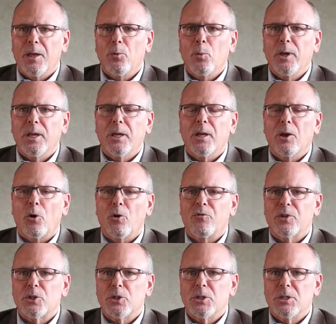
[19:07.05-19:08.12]
then we can get
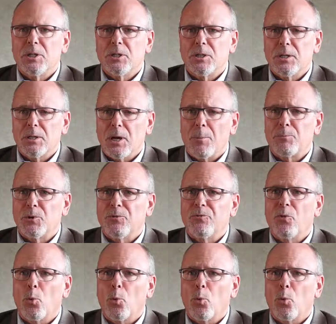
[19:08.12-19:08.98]
our efficiencies up